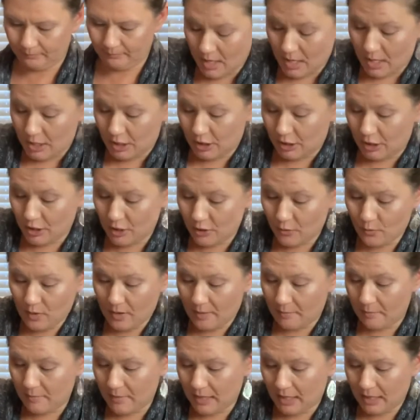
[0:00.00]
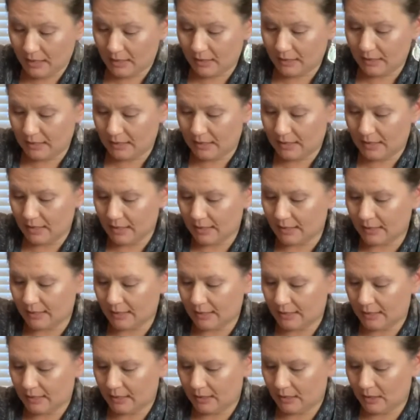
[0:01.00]
You know what makes this
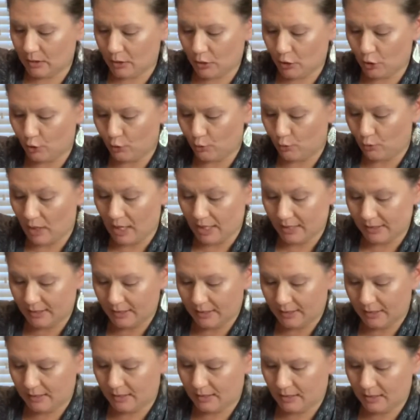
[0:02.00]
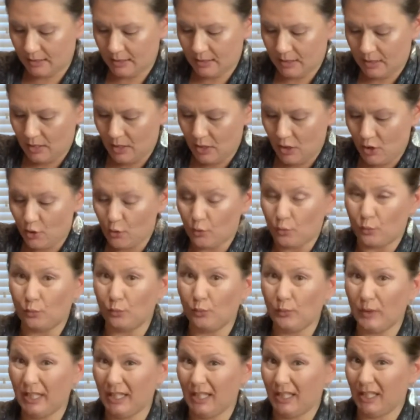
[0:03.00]
crust
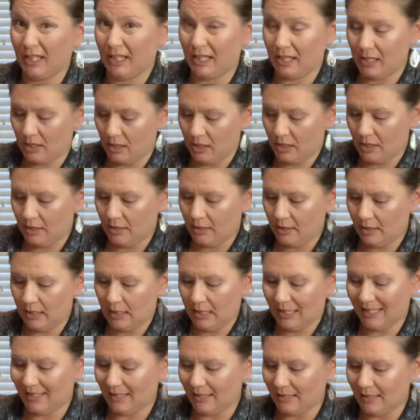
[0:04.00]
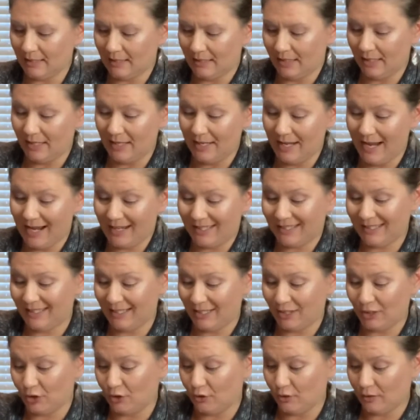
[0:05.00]
really good is the next
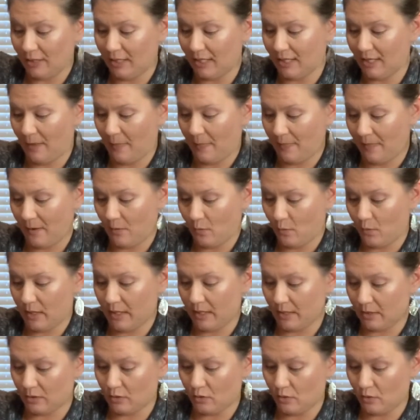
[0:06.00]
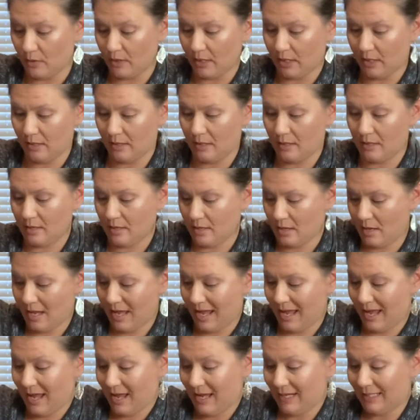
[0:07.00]
ingredient that we are going to
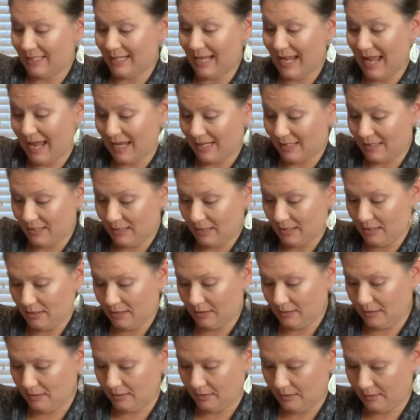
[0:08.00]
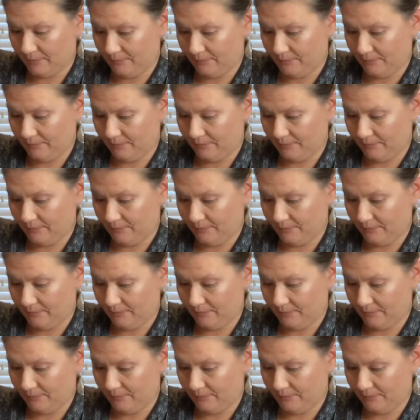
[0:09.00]
add to this.